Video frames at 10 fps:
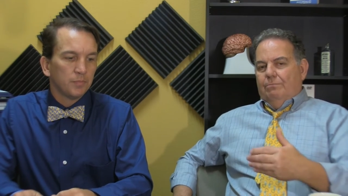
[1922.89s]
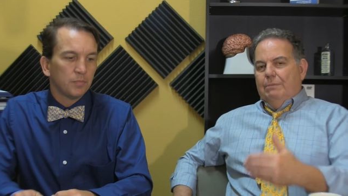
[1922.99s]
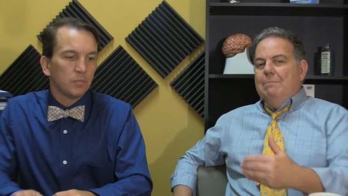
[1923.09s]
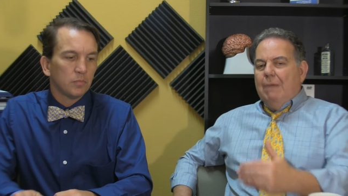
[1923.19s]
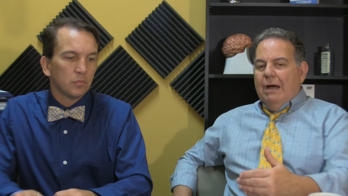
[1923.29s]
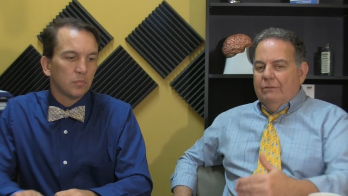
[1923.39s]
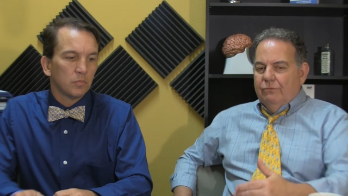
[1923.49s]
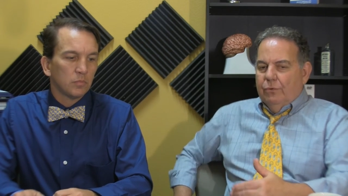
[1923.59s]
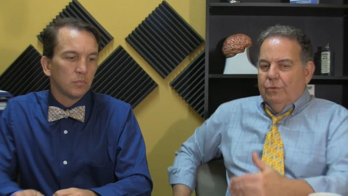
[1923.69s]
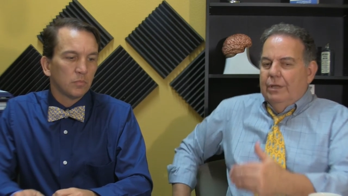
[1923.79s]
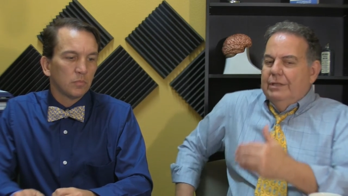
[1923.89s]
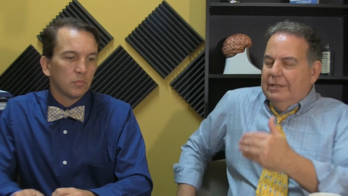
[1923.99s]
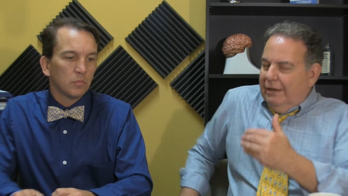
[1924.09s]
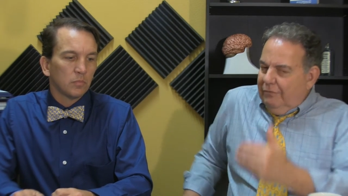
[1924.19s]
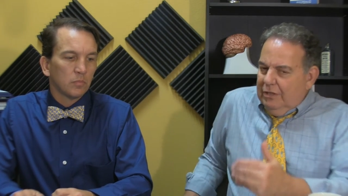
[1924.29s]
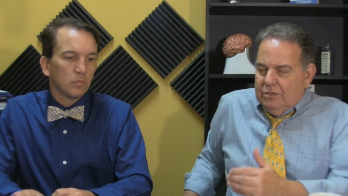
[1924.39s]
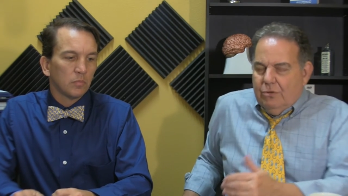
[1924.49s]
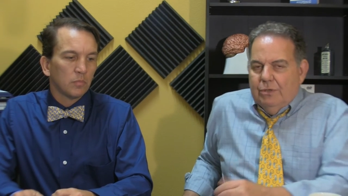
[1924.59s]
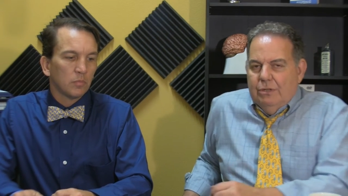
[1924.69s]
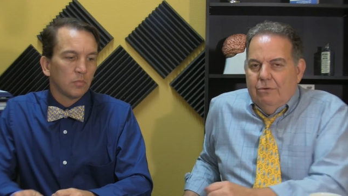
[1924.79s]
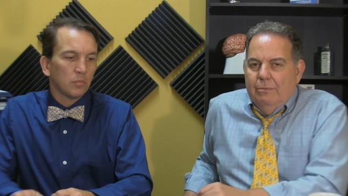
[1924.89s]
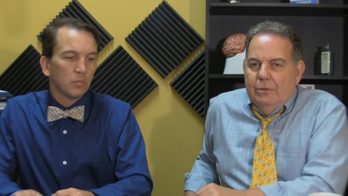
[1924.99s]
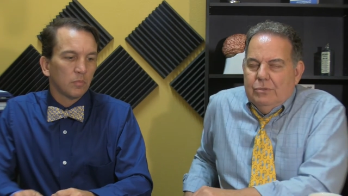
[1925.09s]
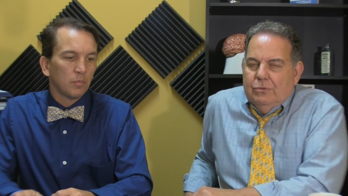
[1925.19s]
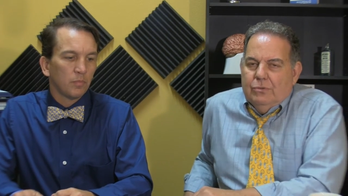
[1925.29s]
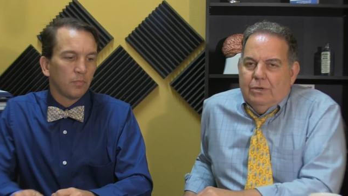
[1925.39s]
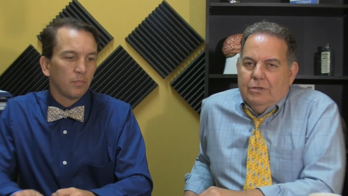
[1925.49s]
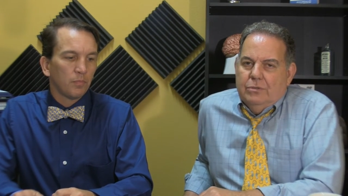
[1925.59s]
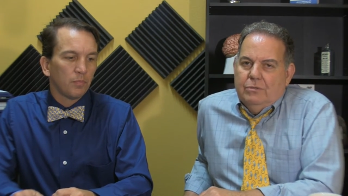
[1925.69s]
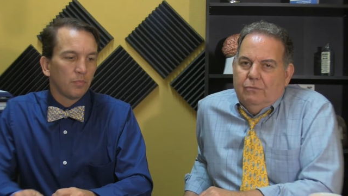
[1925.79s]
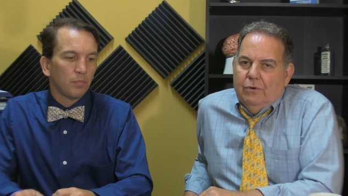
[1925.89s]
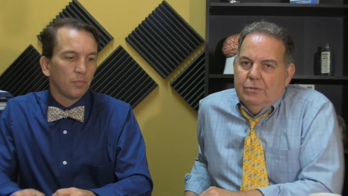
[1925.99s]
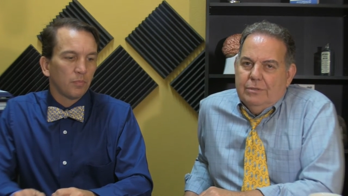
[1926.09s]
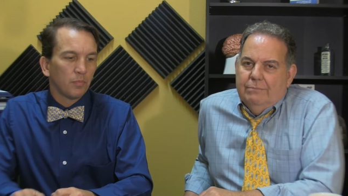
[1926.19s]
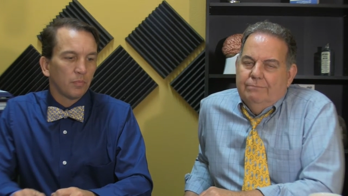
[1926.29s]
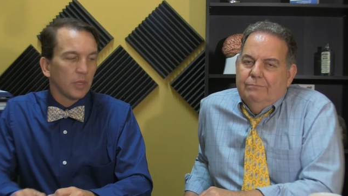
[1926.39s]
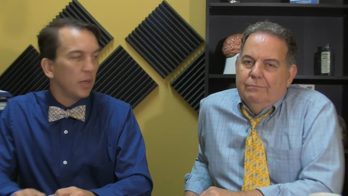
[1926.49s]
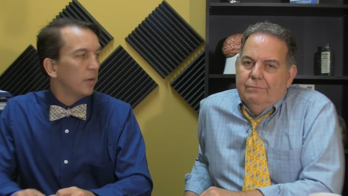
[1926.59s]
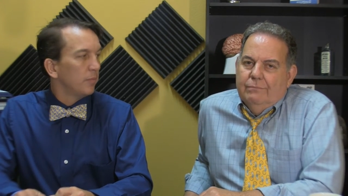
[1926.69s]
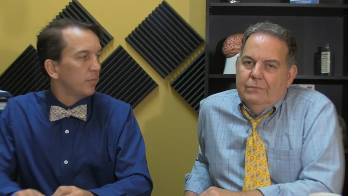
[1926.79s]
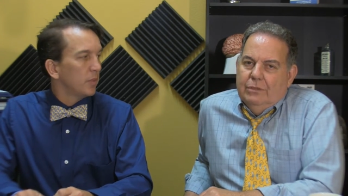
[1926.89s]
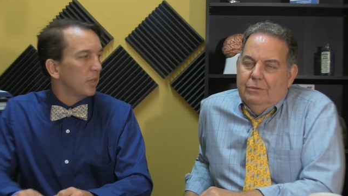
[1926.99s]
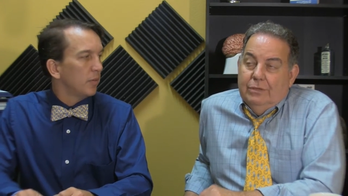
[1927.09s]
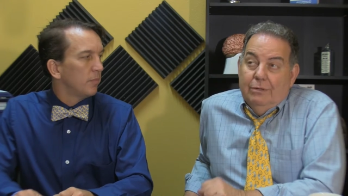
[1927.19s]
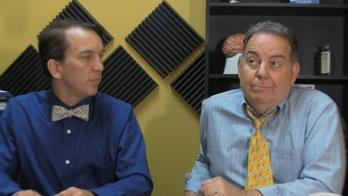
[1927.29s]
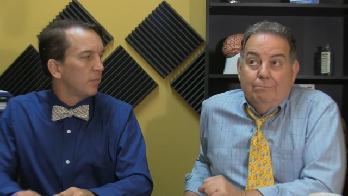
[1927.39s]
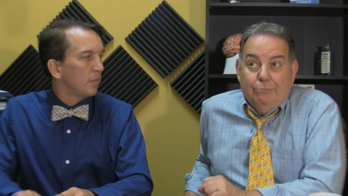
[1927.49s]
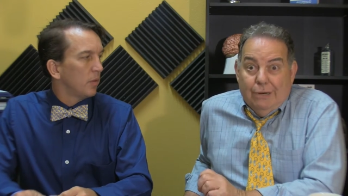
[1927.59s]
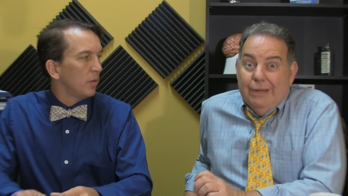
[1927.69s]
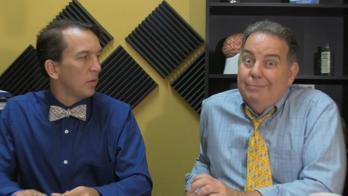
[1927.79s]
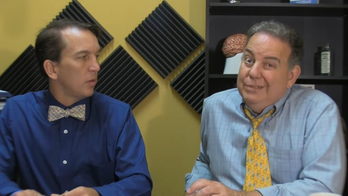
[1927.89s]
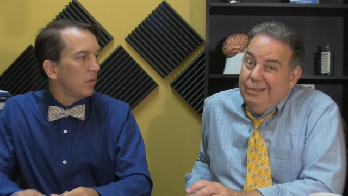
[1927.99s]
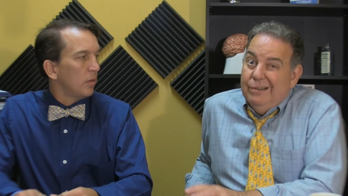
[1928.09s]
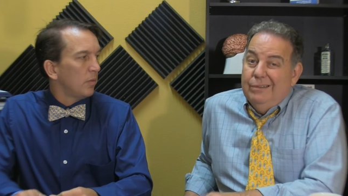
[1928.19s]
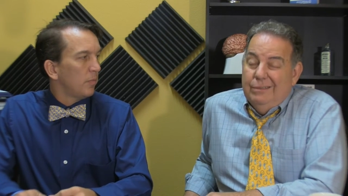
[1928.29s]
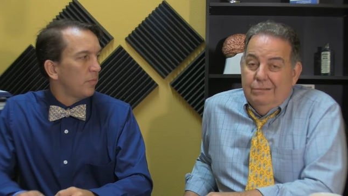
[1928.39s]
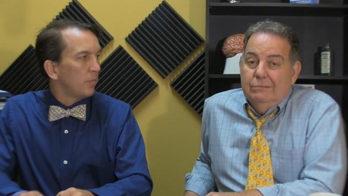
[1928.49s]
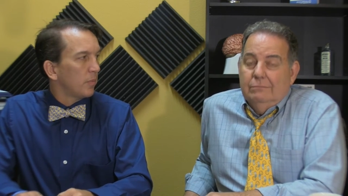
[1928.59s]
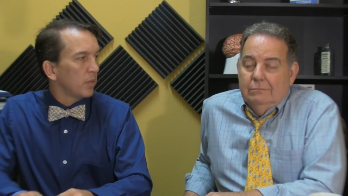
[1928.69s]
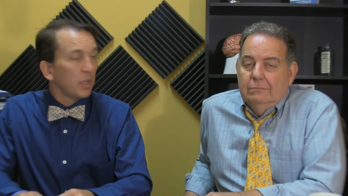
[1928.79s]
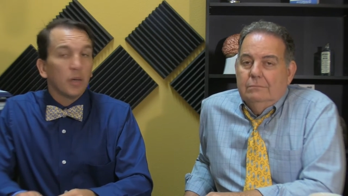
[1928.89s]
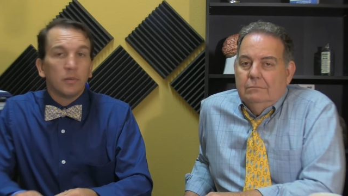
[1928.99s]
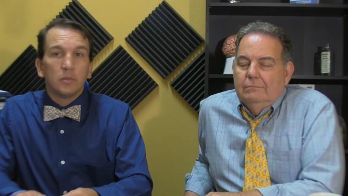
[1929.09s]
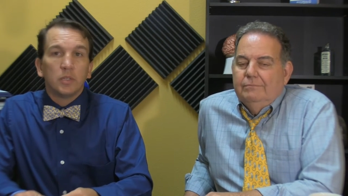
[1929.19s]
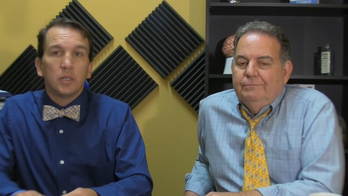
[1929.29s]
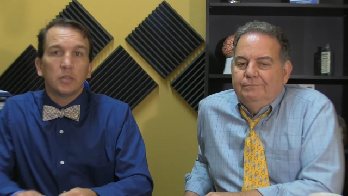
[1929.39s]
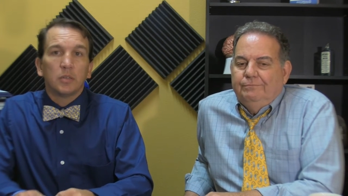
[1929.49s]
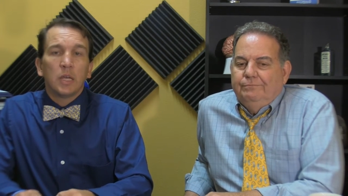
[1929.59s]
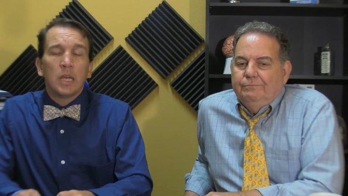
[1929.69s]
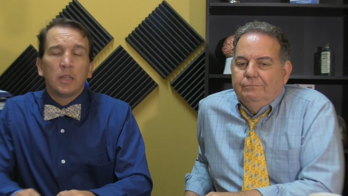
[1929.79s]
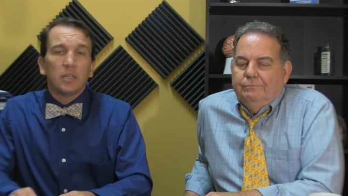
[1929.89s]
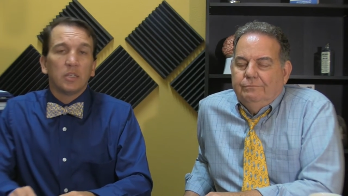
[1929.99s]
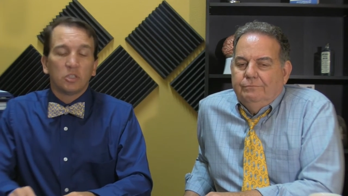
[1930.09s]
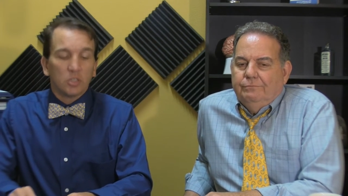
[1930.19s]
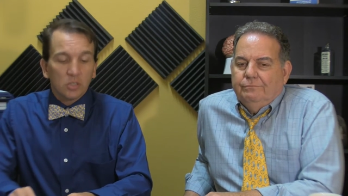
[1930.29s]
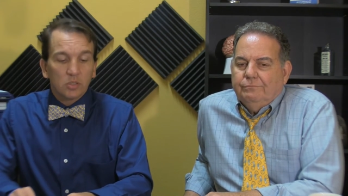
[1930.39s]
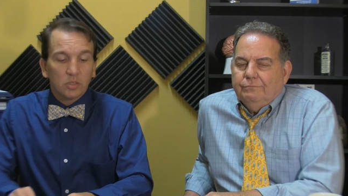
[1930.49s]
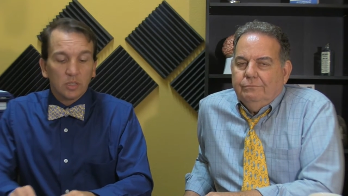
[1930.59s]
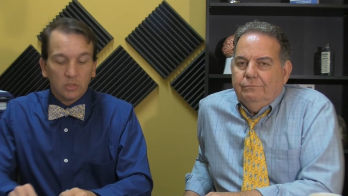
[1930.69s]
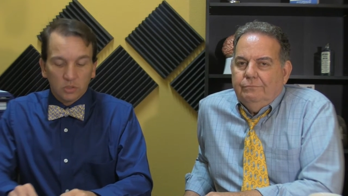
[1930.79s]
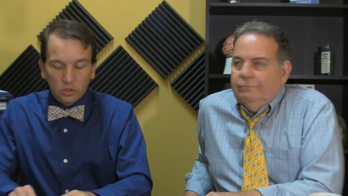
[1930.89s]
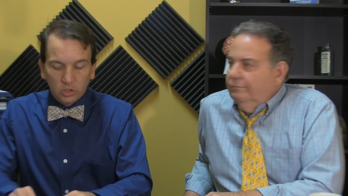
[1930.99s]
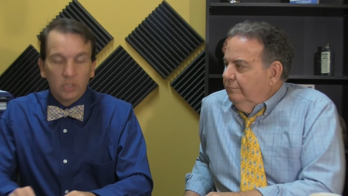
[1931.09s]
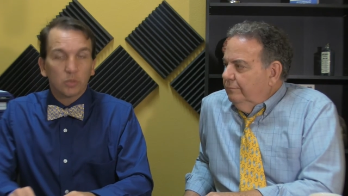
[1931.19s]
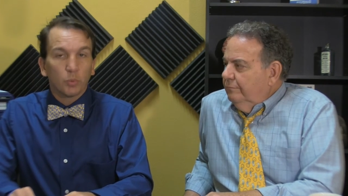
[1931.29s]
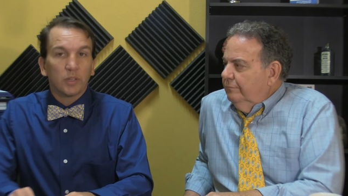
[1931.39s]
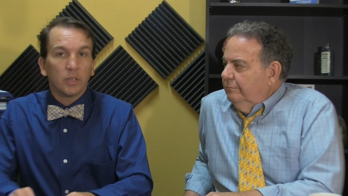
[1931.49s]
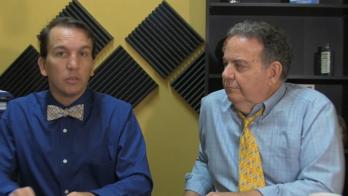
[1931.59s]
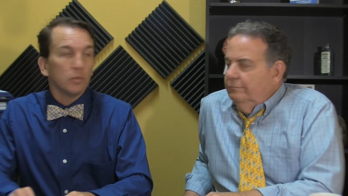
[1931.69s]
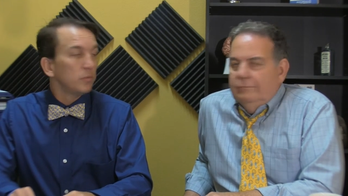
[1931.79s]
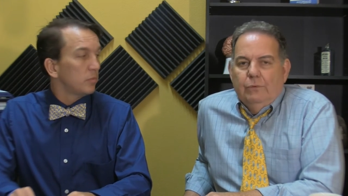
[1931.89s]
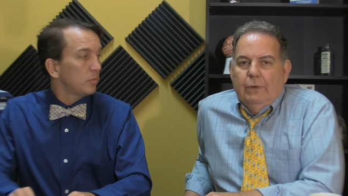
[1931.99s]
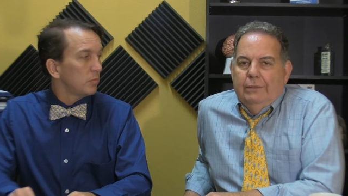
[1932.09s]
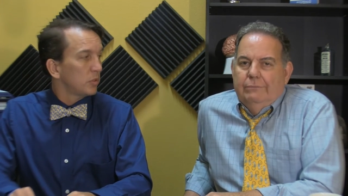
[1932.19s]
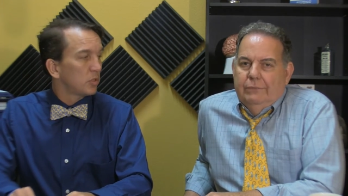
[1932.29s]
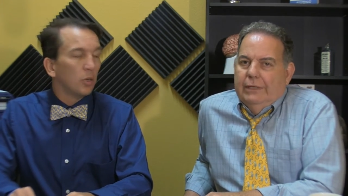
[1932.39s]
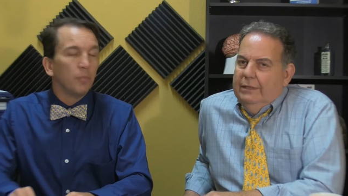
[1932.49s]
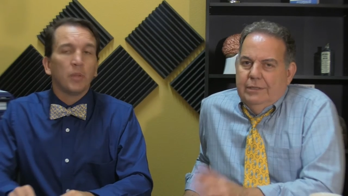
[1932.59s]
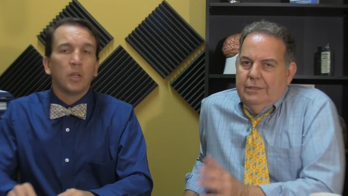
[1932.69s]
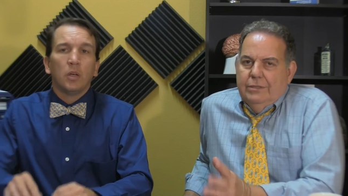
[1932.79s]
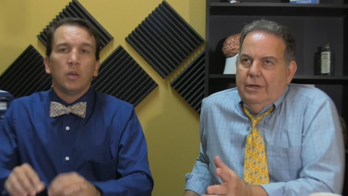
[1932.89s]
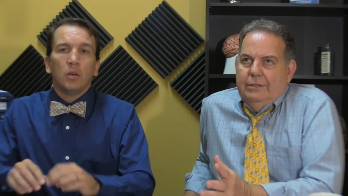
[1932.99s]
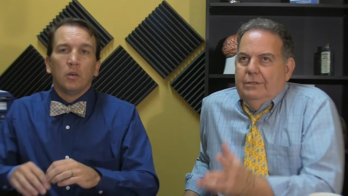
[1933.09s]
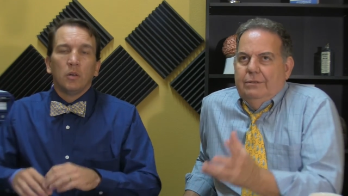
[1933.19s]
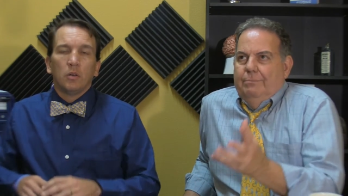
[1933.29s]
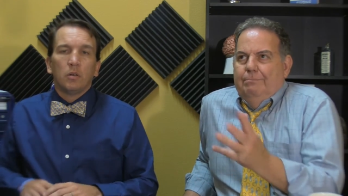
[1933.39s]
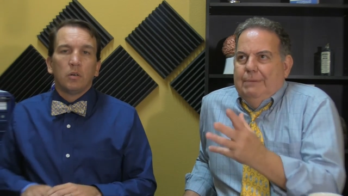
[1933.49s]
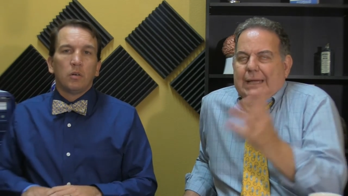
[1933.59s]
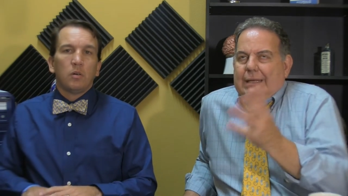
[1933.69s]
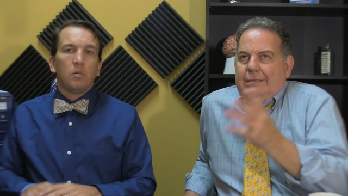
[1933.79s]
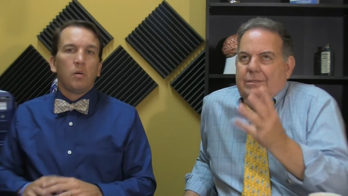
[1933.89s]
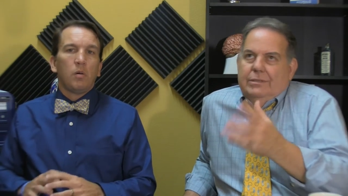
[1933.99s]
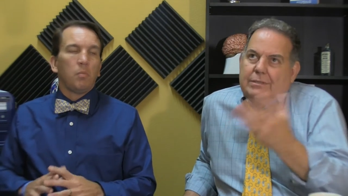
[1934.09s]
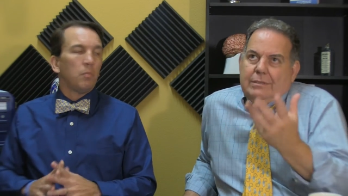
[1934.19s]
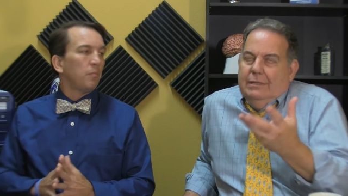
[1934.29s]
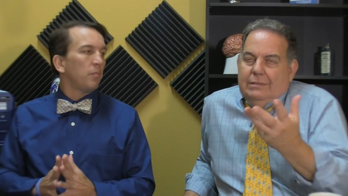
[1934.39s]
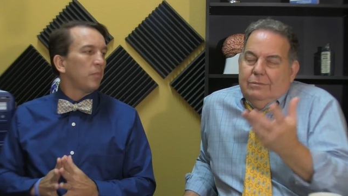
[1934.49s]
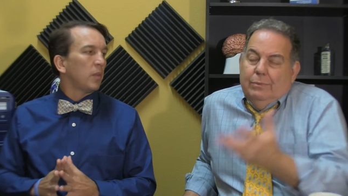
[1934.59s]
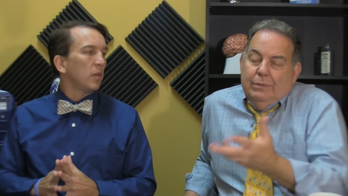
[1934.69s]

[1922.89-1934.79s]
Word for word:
Speaker 1: be mindful that everything's going to their emotional structures first. Yeah. So yeah. they're primed to argue.
Speaker 2: Yeah, yeah. It's just it's just what they do. Right. So, right.
Speaker 1: And it's not that they're bad. It's just that's where